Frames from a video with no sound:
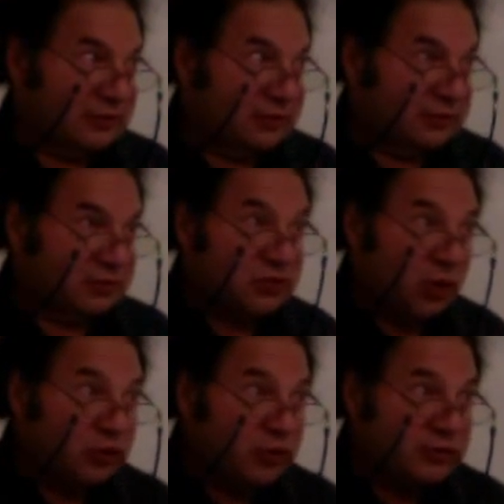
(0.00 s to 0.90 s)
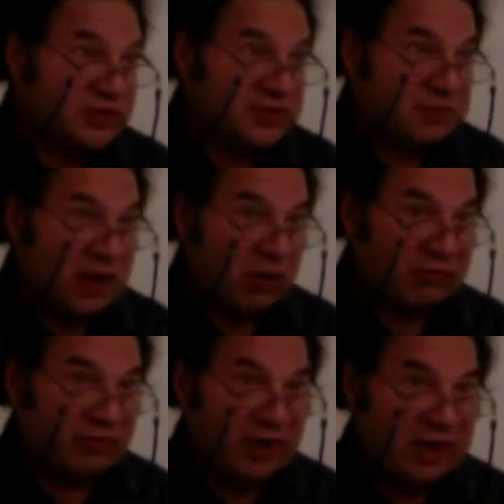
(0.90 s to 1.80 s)
Don't use this power for
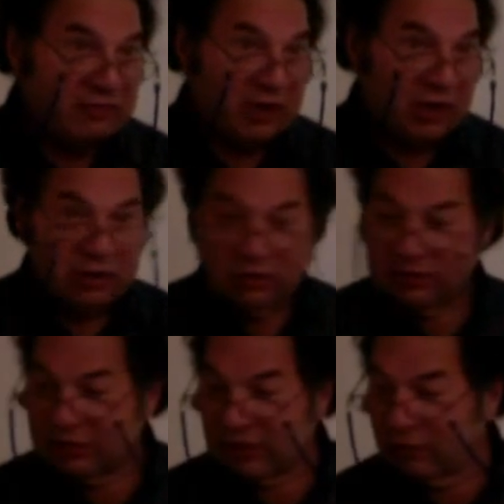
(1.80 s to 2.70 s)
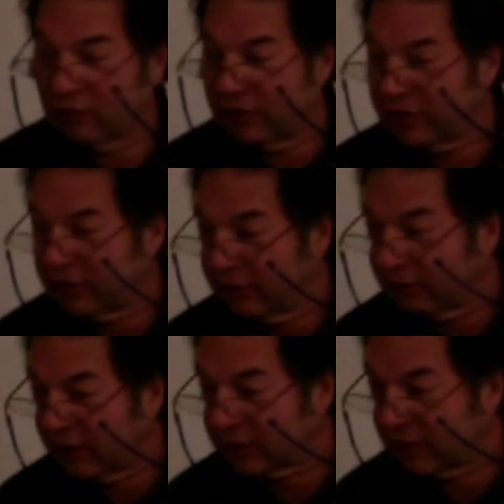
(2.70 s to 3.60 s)
evil. I'm warning you. I'll
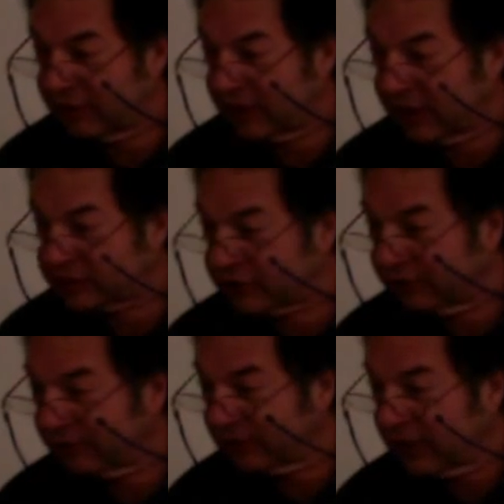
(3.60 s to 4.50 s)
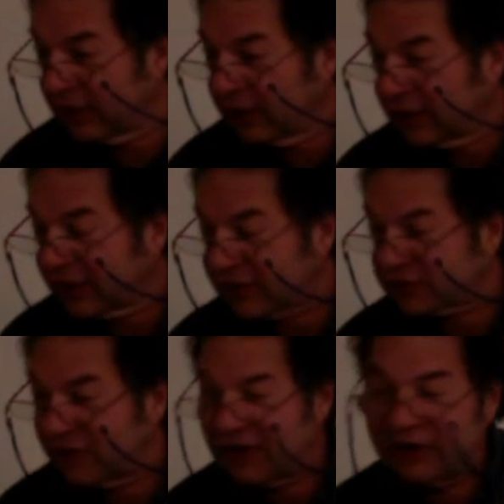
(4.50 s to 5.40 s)
come and get you. Guess what
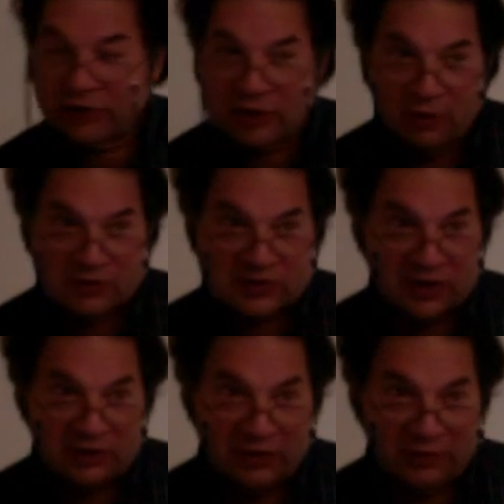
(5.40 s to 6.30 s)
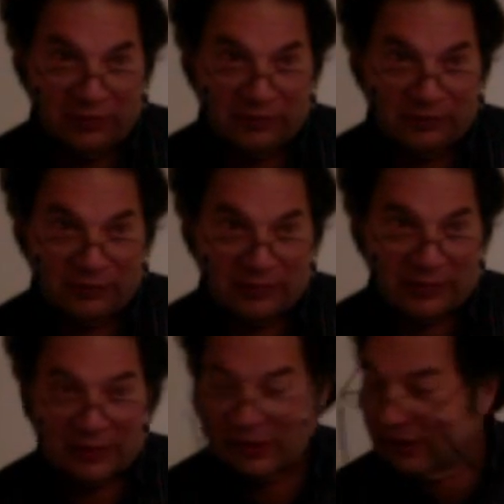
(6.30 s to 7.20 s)
inner glow is going to do?
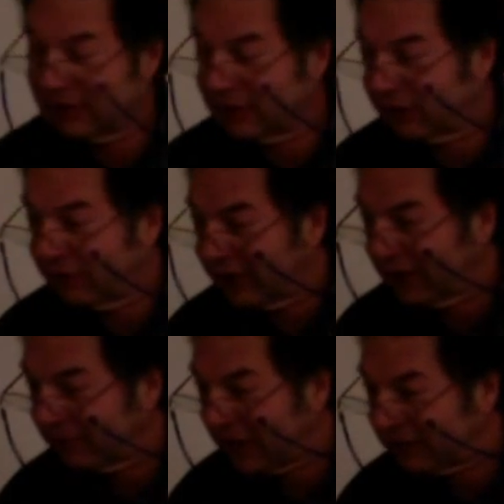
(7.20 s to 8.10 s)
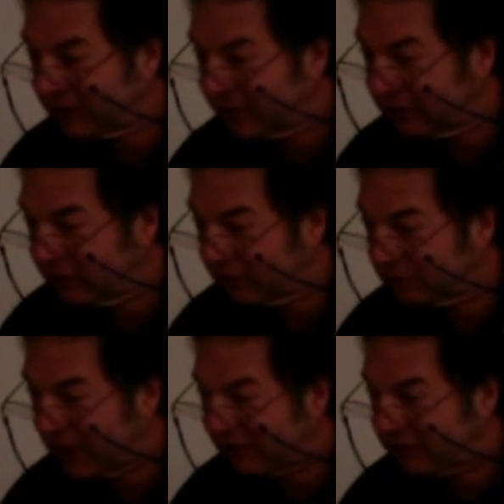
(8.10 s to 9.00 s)
All right, I'm not even going to do it.
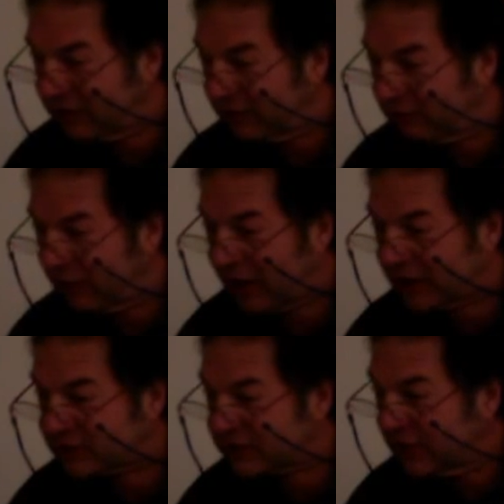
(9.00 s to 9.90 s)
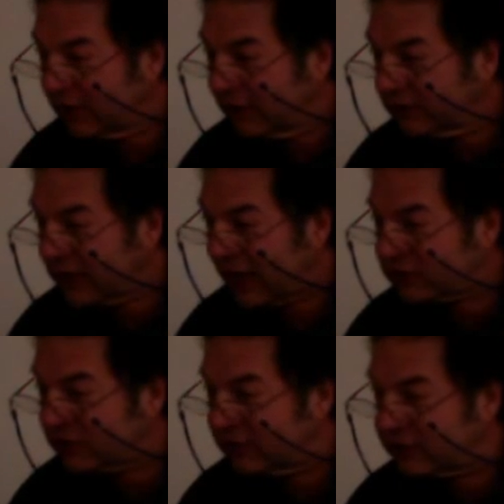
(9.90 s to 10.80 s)
Bevel and emboss actually
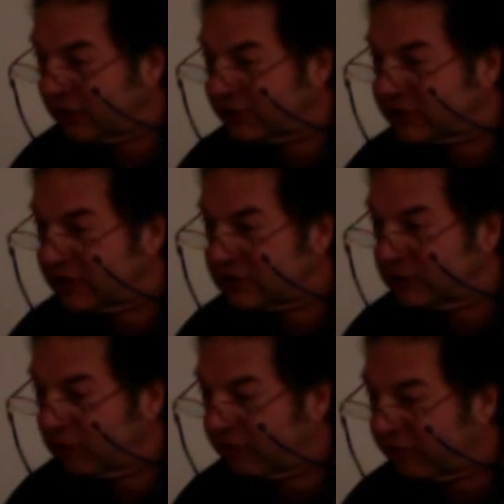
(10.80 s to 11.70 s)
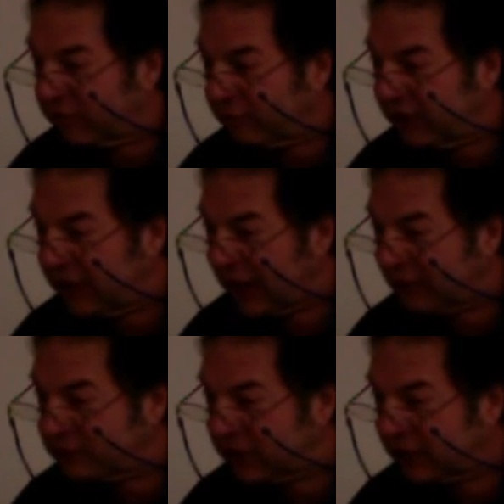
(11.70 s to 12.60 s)
turns it into more of a 3D object
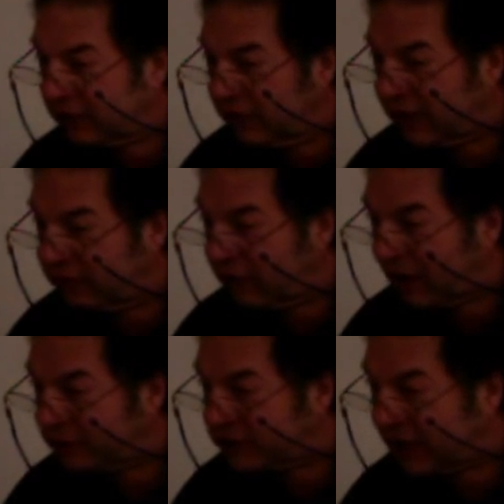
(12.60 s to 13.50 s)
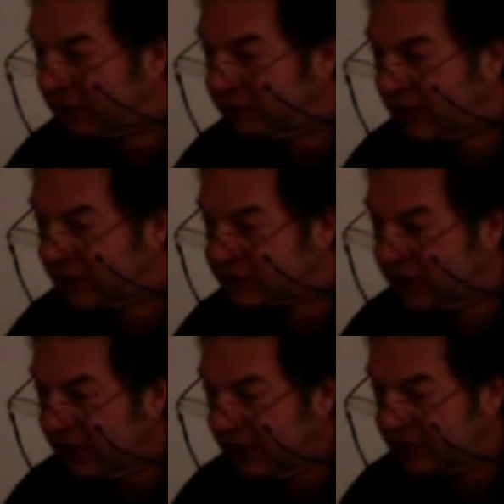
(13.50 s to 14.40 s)
than drop shadow does. It's
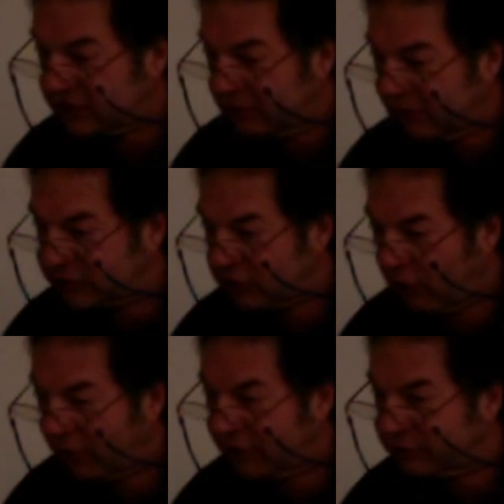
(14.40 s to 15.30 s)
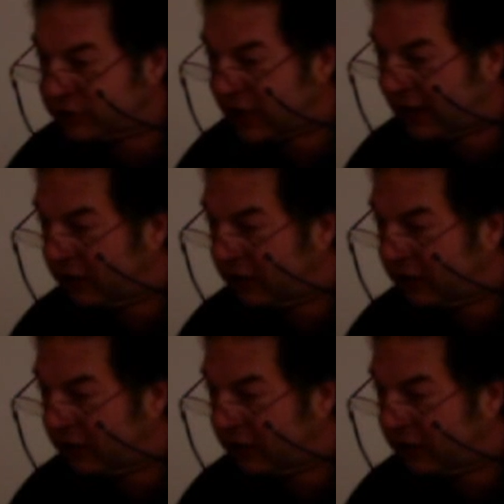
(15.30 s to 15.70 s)
a much harder shadow.